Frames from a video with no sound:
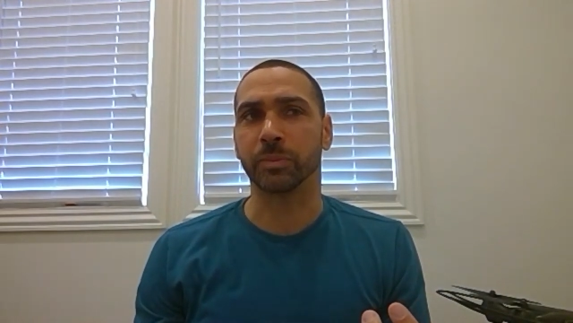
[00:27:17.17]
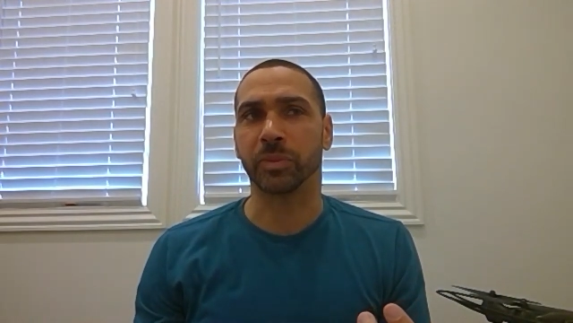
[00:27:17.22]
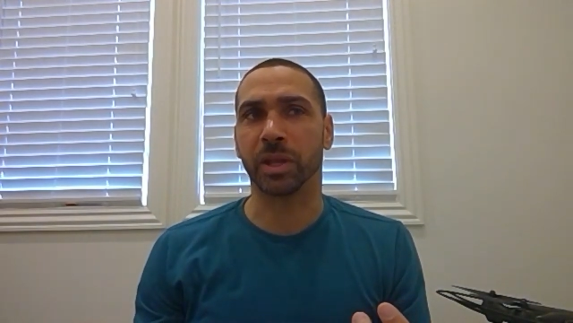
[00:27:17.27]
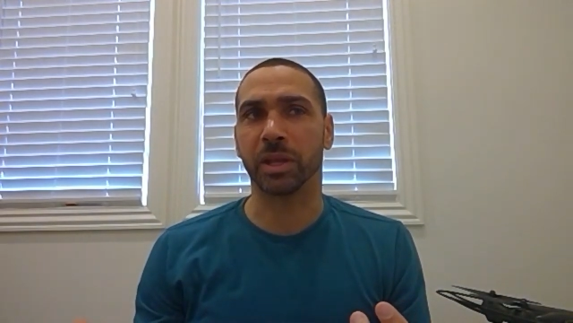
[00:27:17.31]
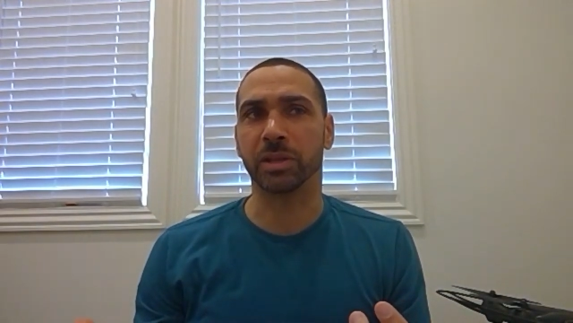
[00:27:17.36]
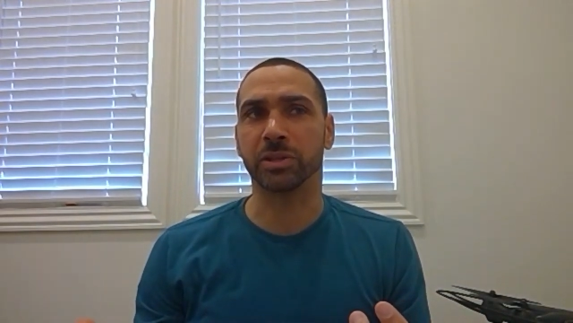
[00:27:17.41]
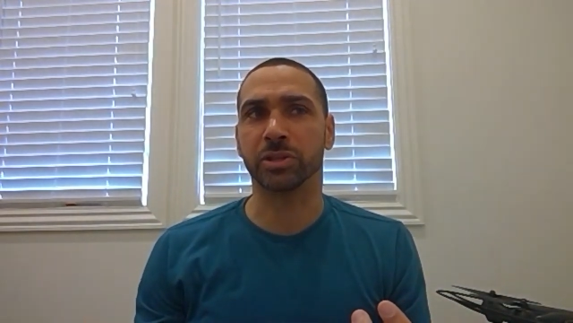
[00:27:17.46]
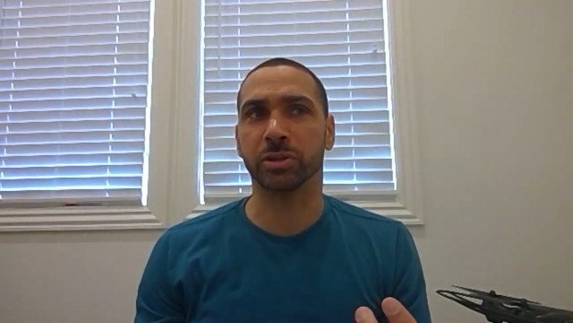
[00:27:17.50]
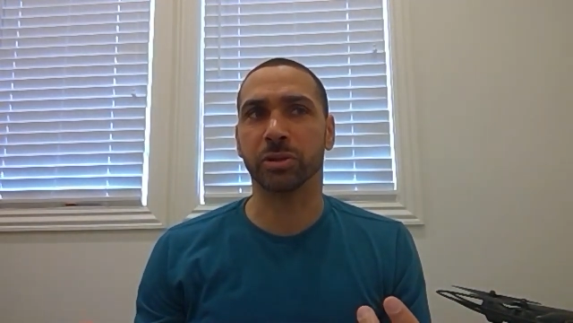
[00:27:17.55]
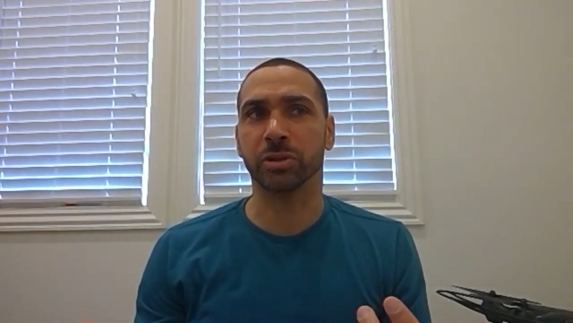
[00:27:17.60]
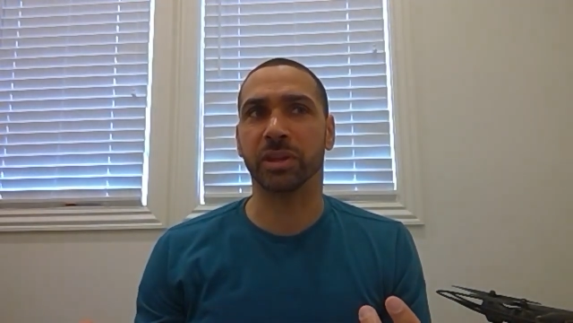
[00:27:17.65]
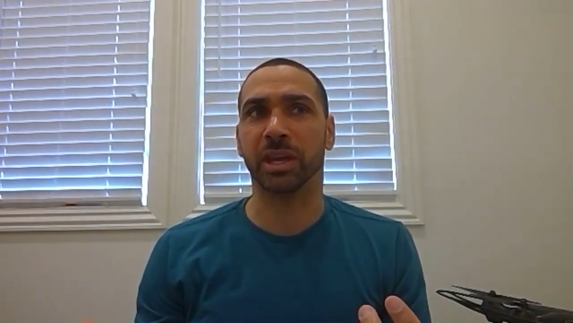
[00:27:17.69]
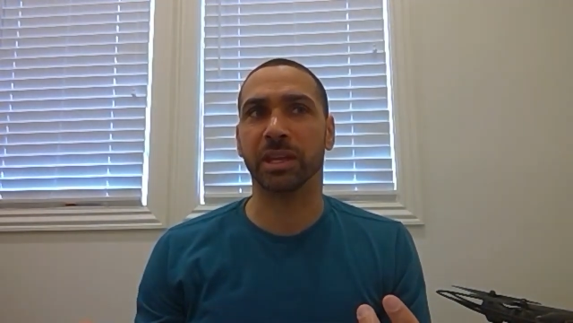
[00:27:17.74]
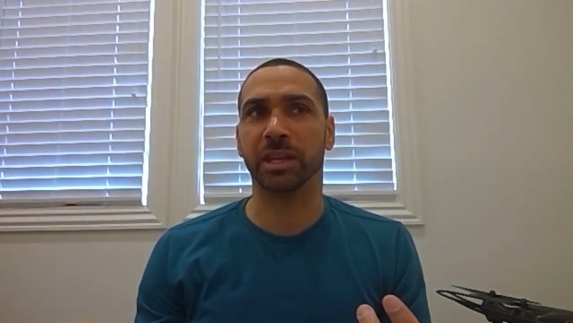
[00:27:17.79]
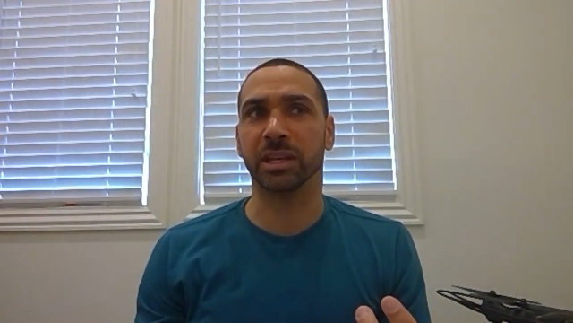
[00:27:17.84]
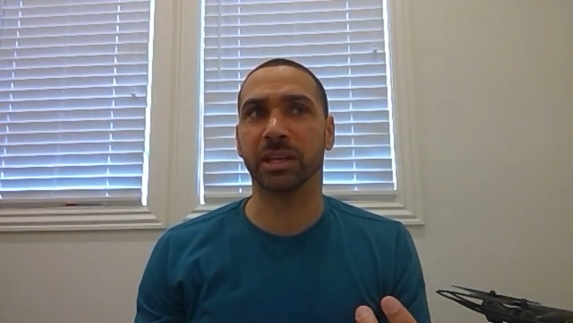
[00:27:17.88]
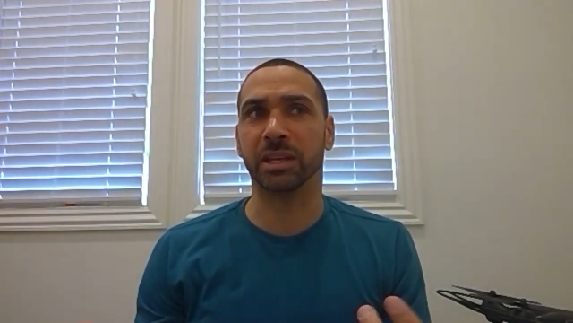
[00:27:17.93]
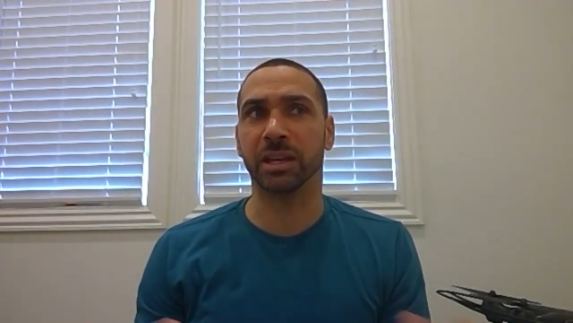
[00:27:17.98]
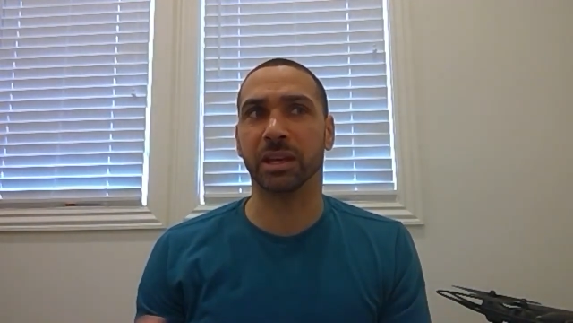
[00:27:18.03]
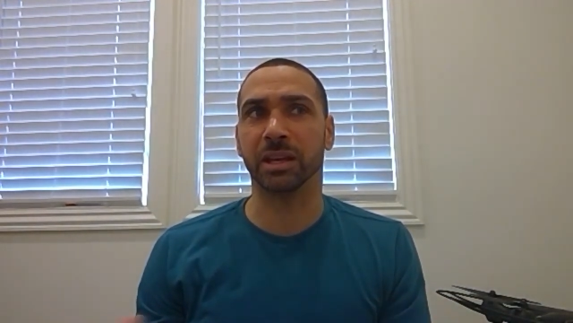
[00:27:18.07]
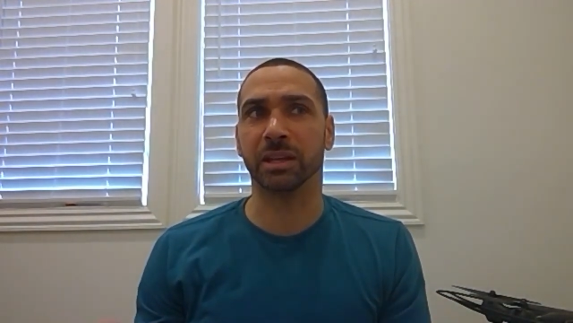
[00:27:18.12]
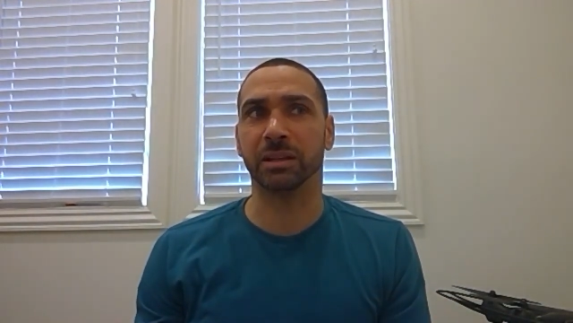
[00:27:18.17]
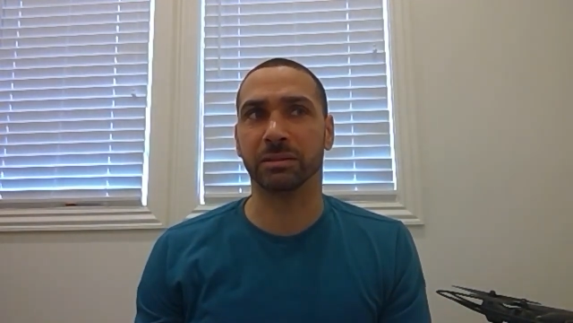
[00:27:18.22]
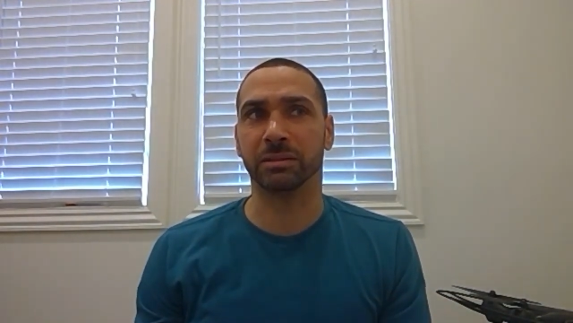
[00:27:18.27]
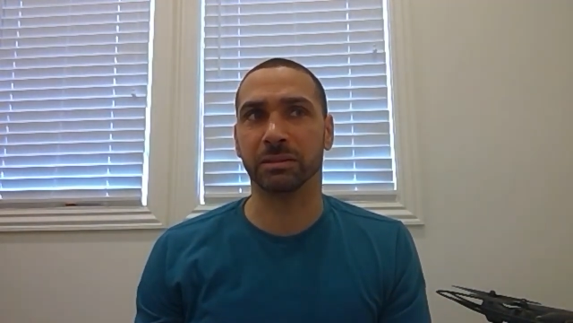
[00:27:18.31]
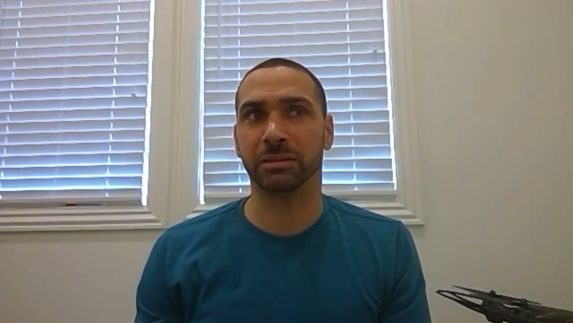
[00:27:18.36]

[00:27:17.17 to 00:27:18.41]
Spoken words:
until they get